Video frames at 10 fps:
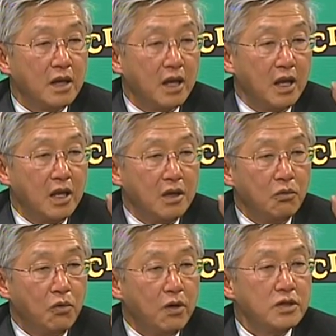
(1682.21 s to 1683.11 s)
a
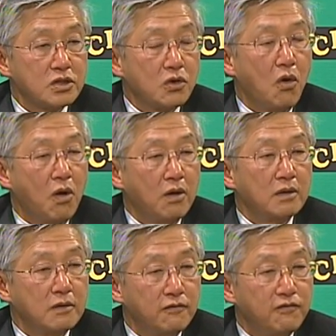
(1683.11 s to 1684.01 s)
word score
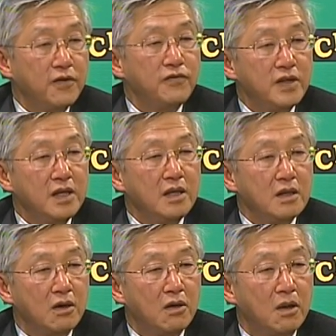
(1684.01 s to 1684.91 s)
50
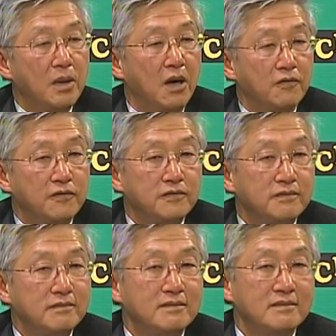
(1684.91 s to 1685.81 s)
or above.
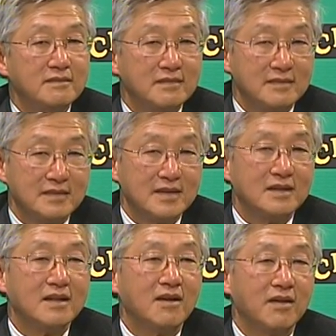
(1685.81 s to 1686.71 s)

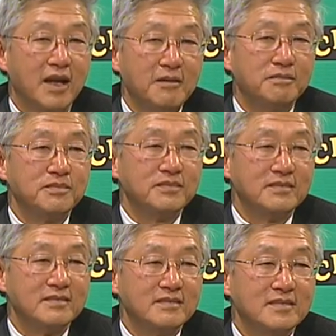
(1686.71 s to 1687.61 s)
Okay?
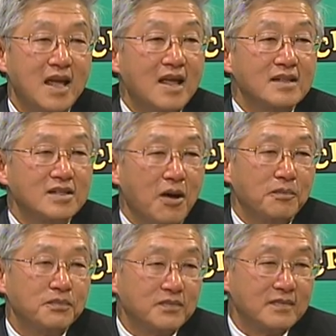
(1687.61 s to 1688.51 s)
So,
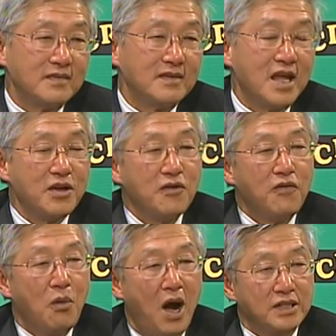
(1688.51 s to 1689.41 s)
thank you
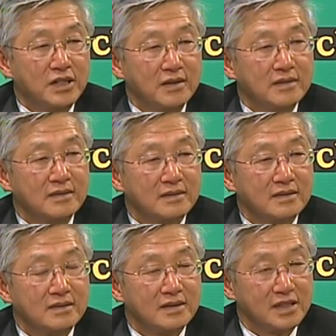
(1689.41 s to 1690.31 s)
for watching.
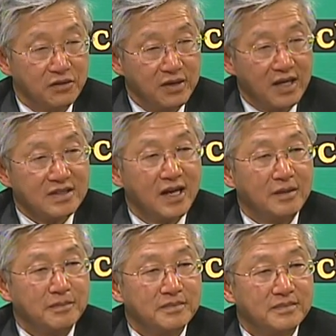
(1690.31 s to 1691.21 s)
See you next time.